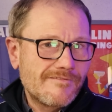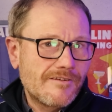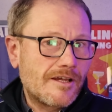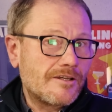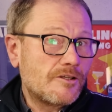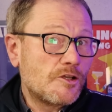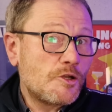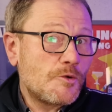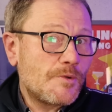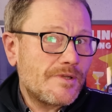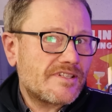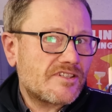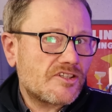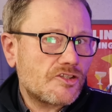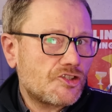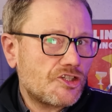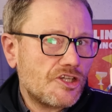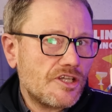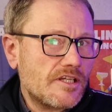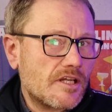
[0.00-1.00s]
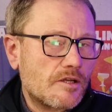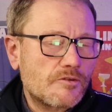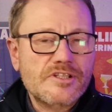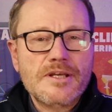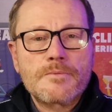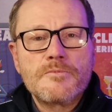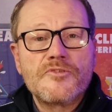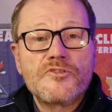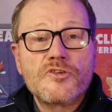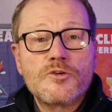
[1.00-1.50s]
And who is Sugino,
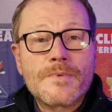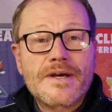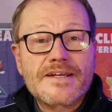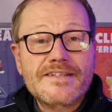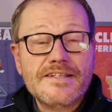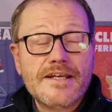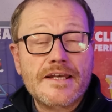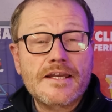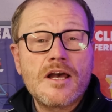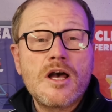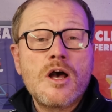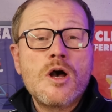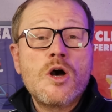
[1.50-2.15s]
some of you may say?